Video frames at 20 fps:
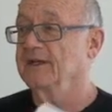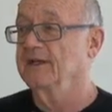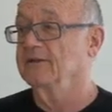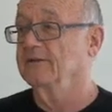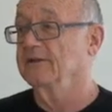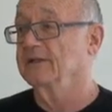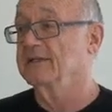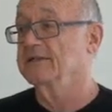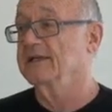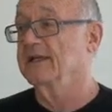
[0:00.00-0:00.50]

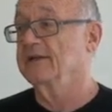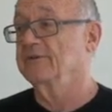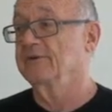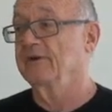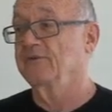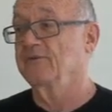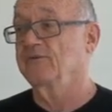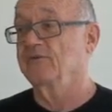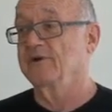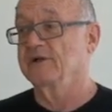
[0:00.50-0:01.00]
Or as Henry
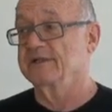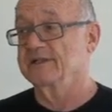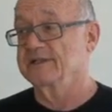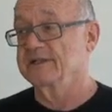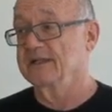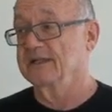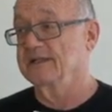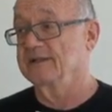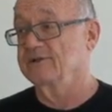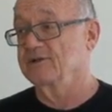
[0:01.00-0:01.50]
Ford
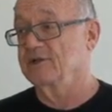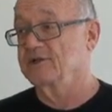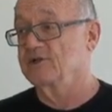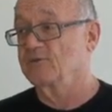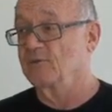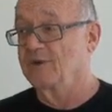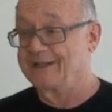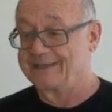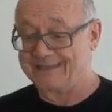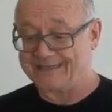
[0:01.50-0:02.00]
said, just
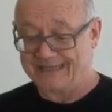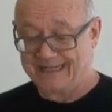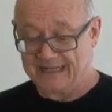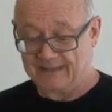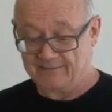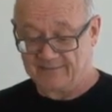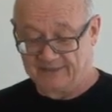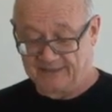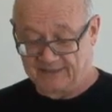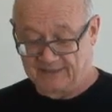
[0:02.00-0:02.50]
one
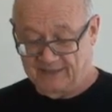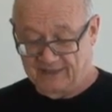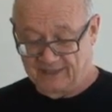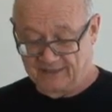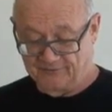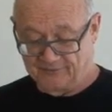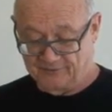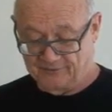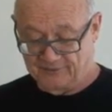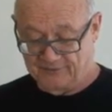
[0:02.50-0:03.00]
damn thing
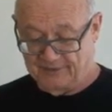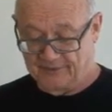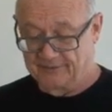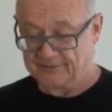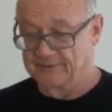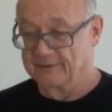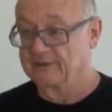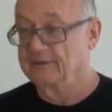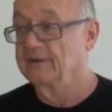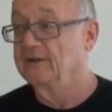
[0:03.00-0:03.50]
after
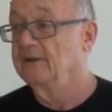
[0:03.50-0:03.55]
another.